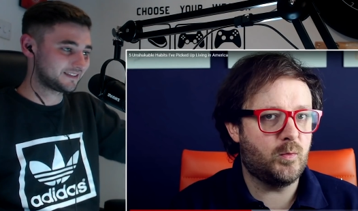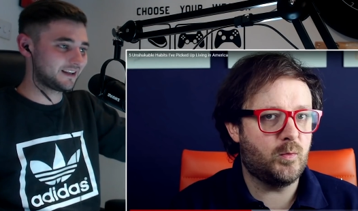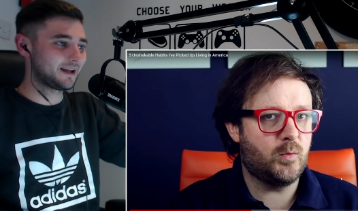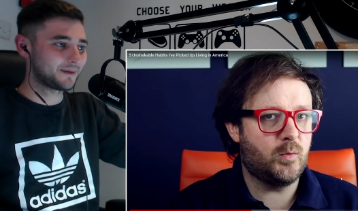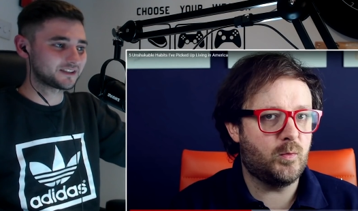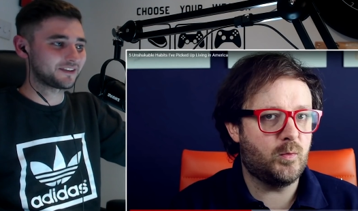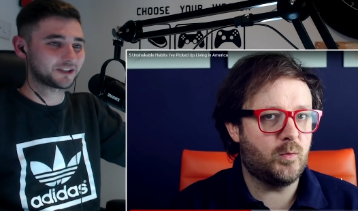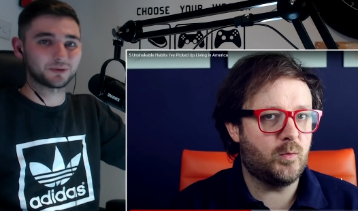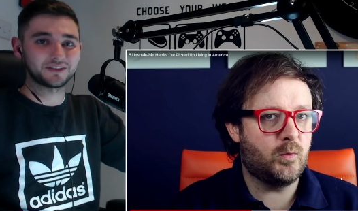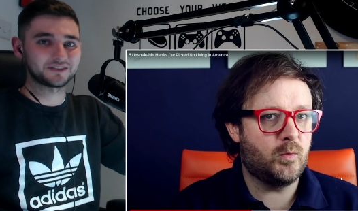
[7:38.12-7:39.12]
Speaker 1: And I imagine
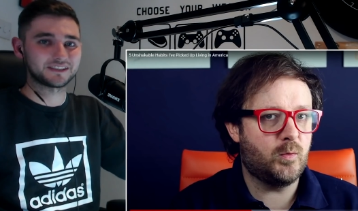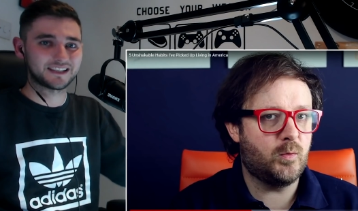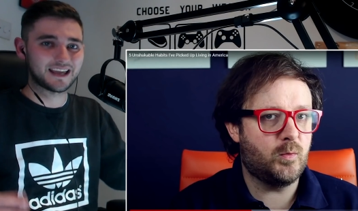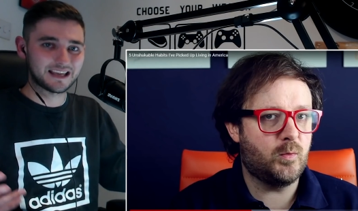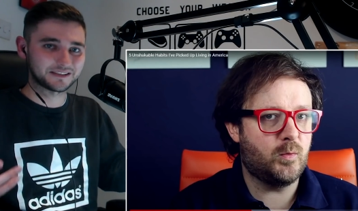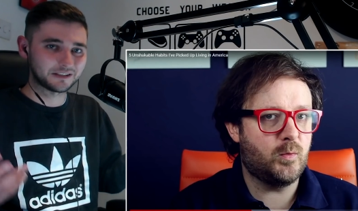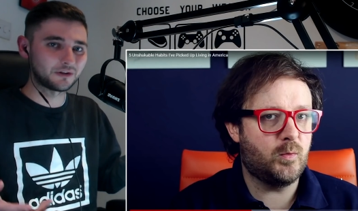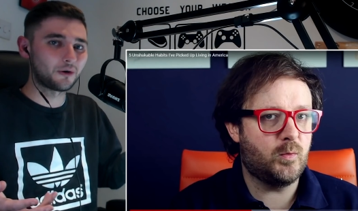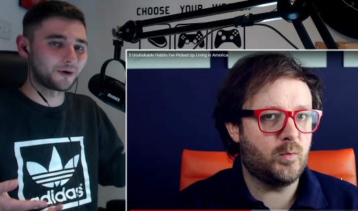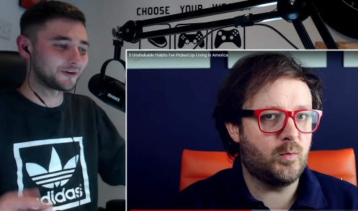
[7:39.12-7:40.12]
that's what you're going to say. It's a
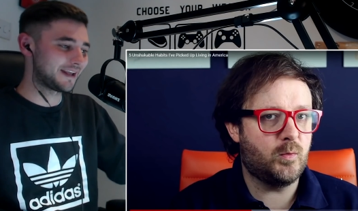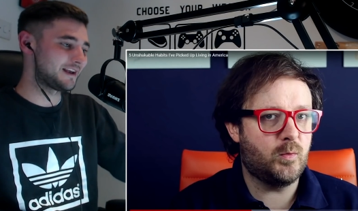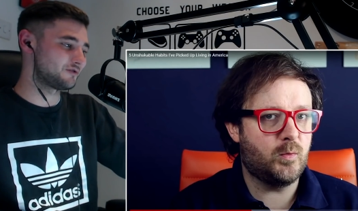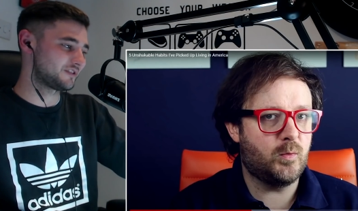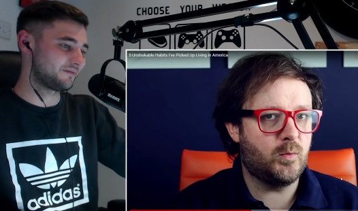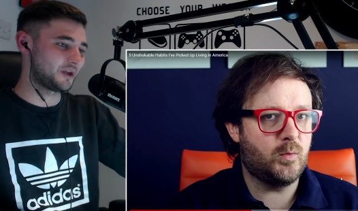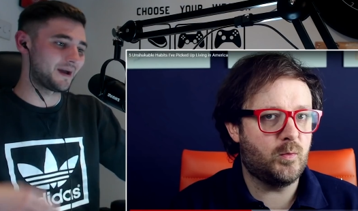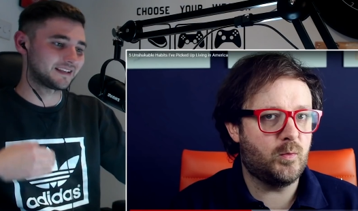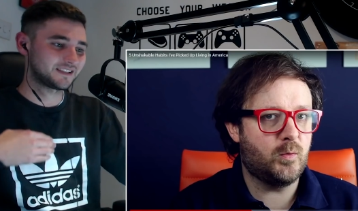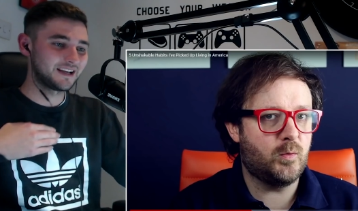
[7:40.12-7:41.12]
lot more dangerous in the
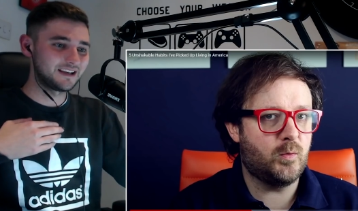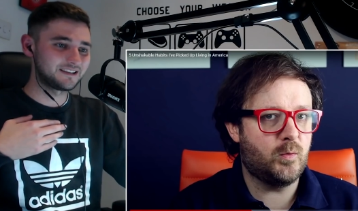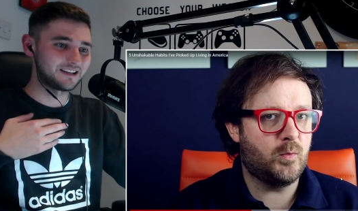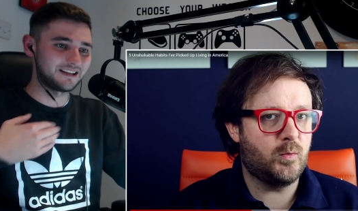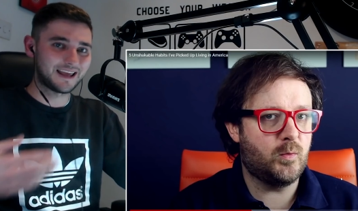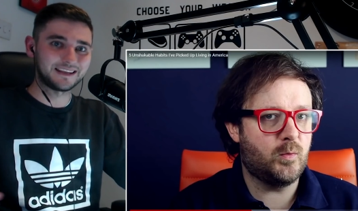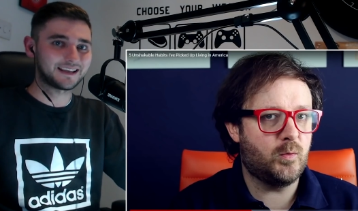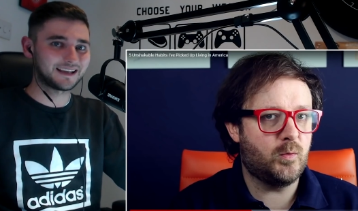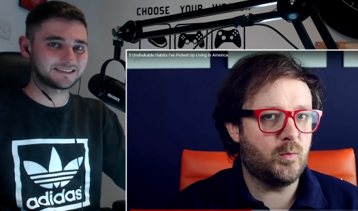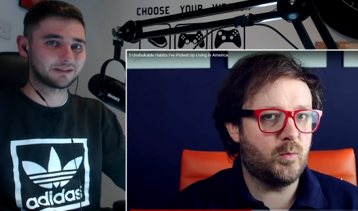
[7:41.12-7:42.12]
US to let your
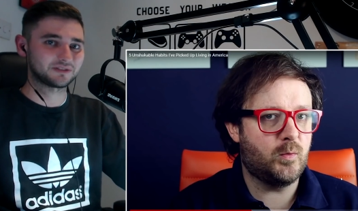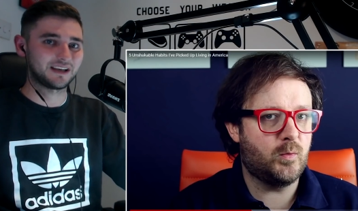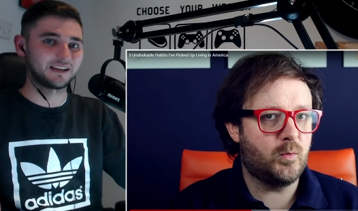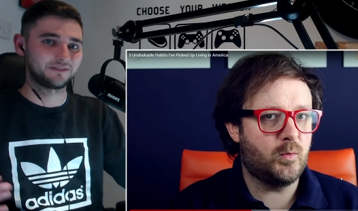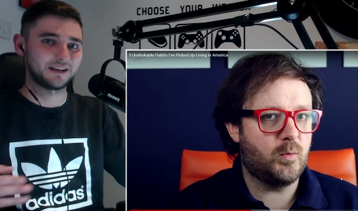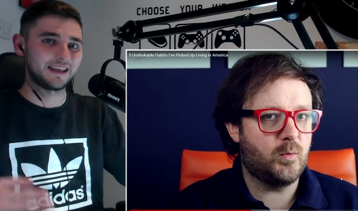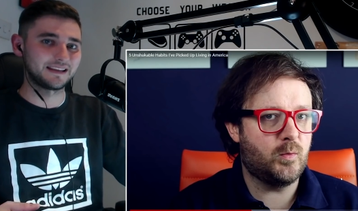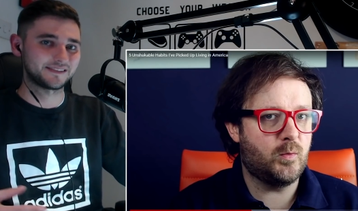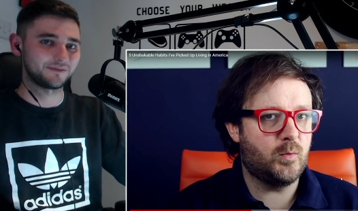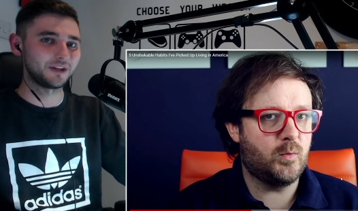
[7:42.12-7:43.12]
cats outside than it
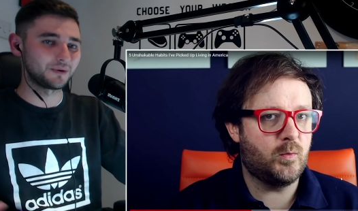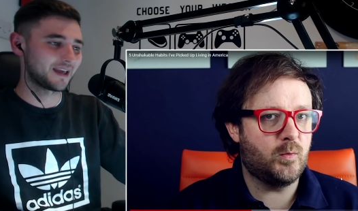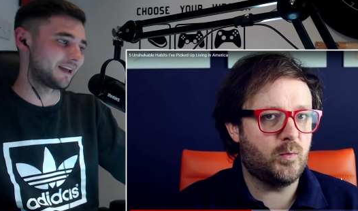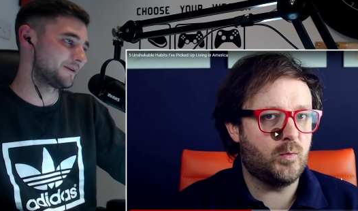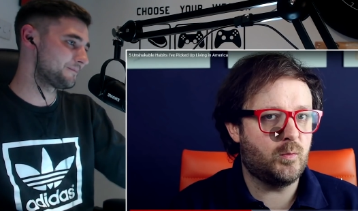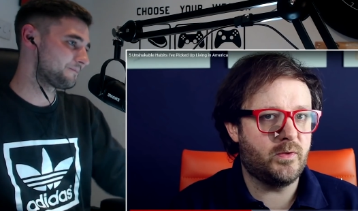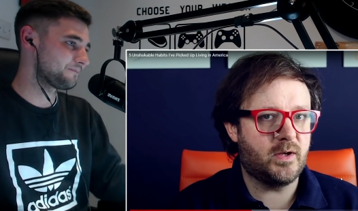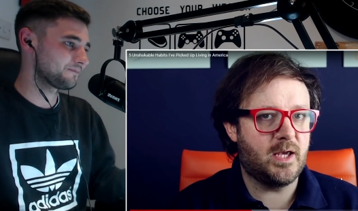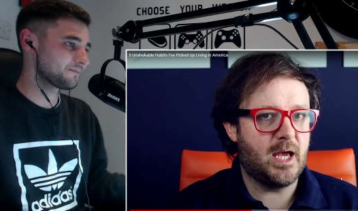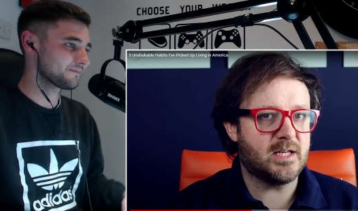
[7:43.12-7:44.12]
is in the UK.
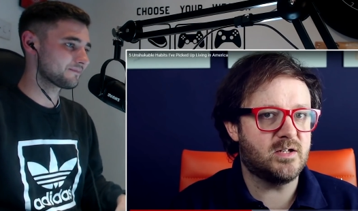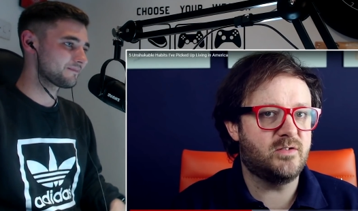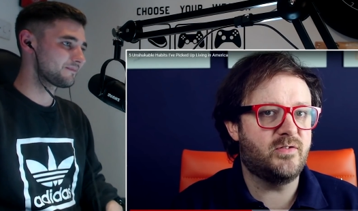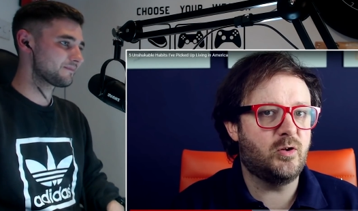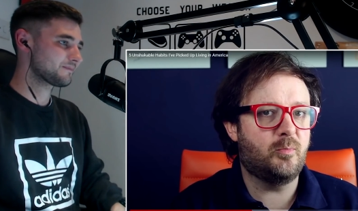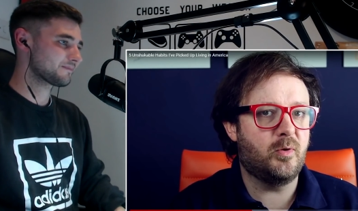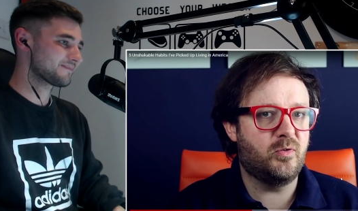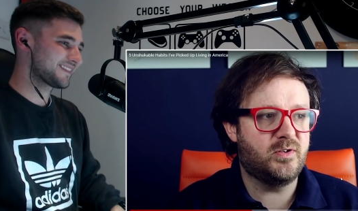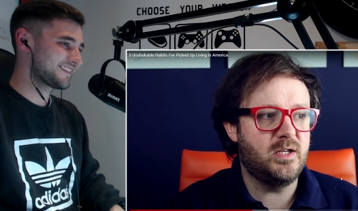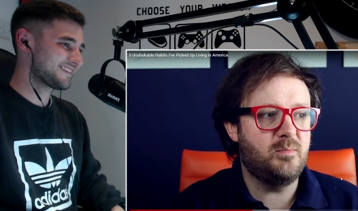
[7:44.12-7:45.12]
Speaker 2: With a cat, I feel
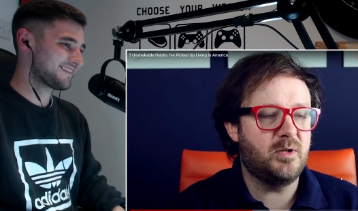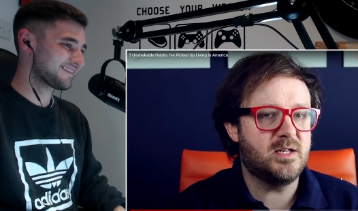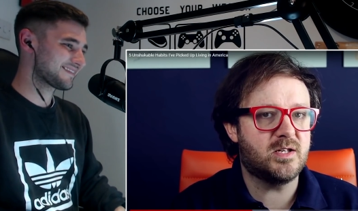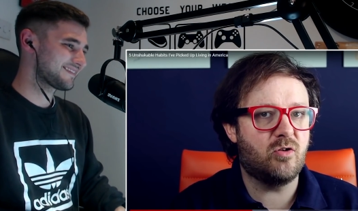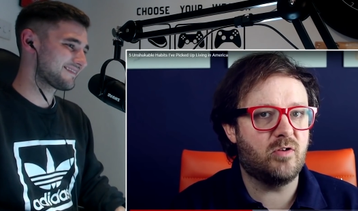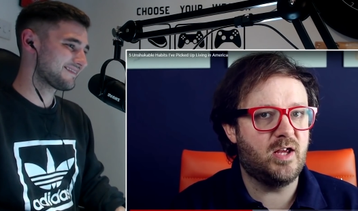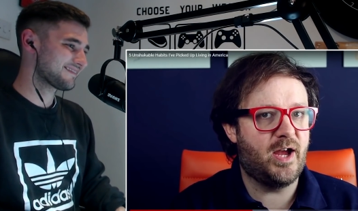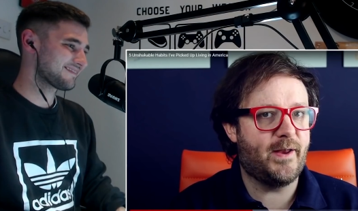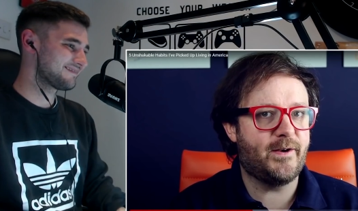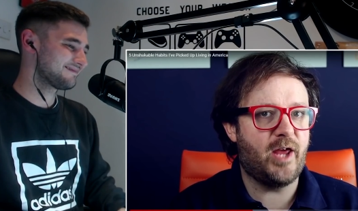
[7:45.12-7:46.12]
both deeply
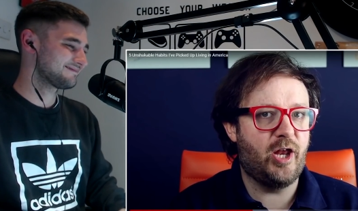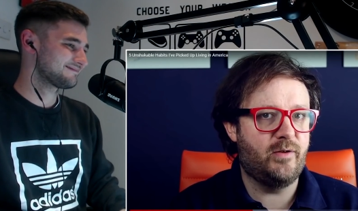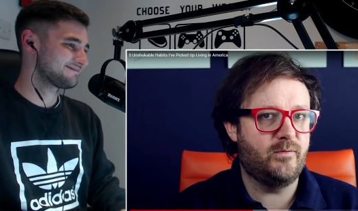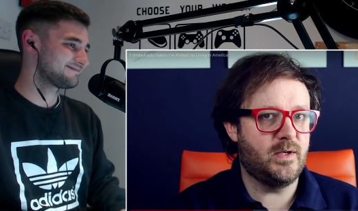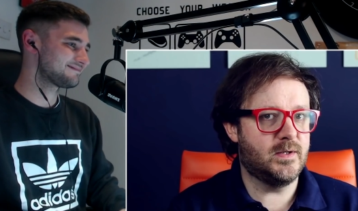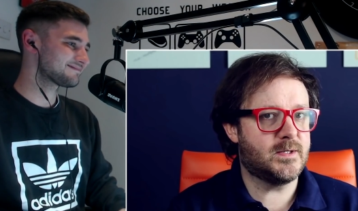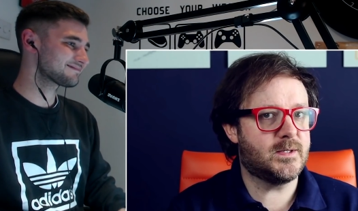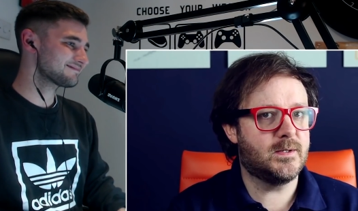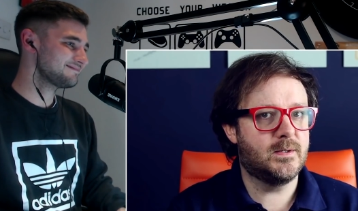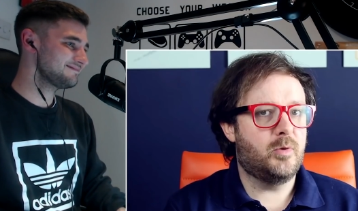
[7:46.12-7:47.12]
sorry and
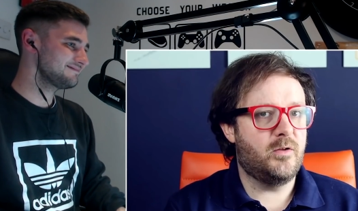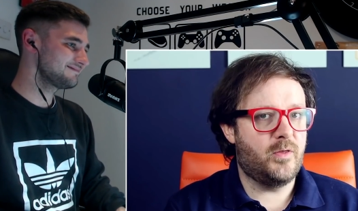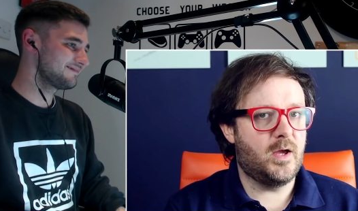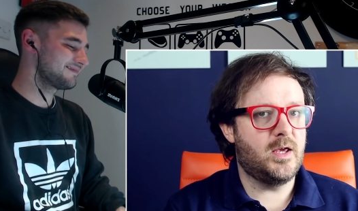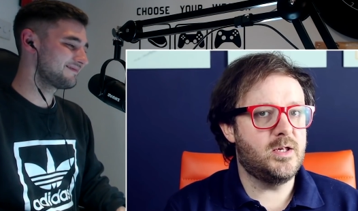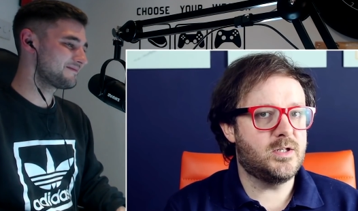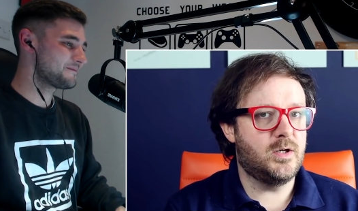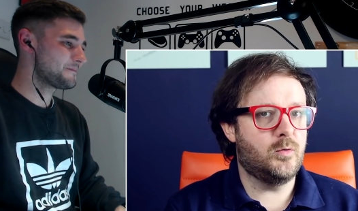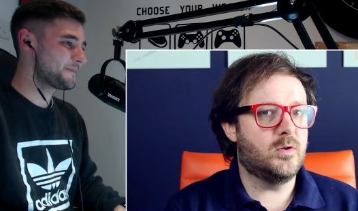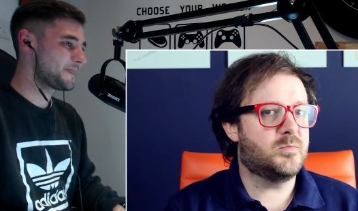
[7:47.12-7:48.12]
envious. But if that
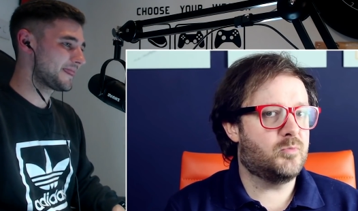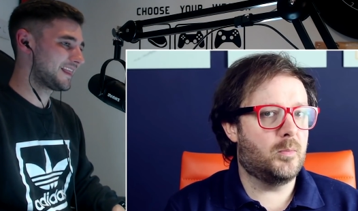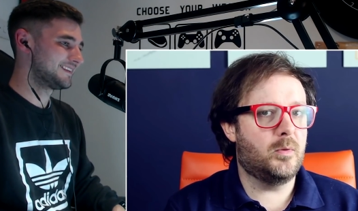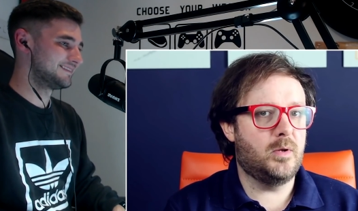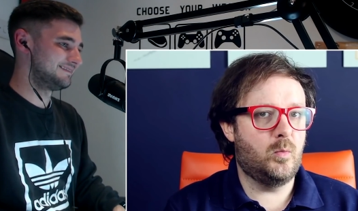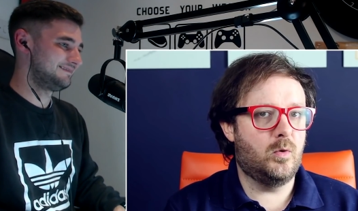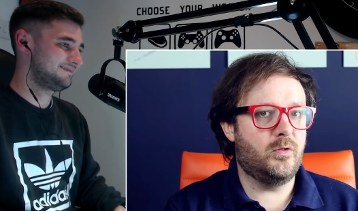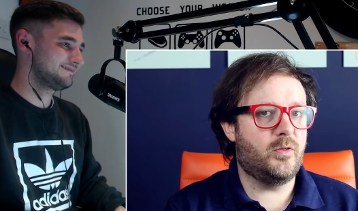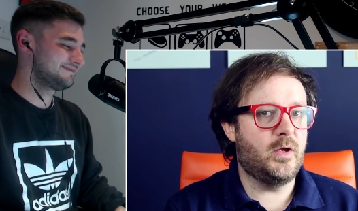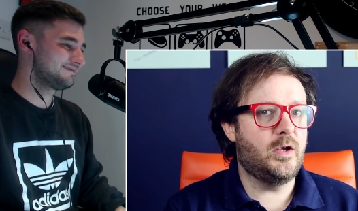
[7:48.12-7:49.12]
is you, there's probably
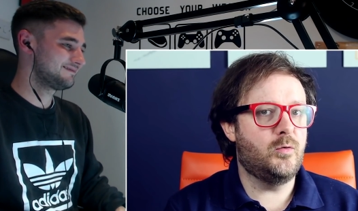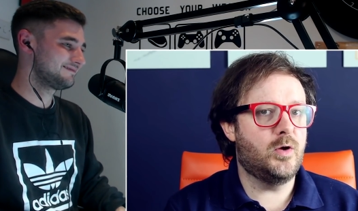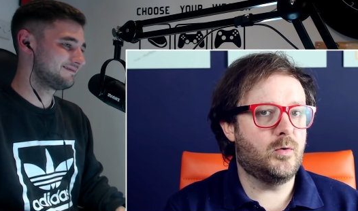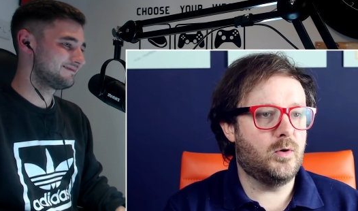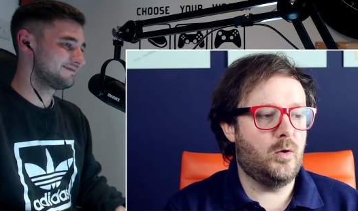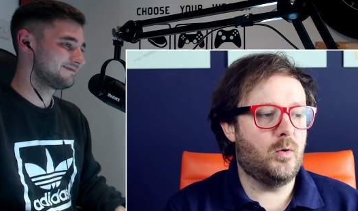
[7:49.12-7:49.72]
one thing you don't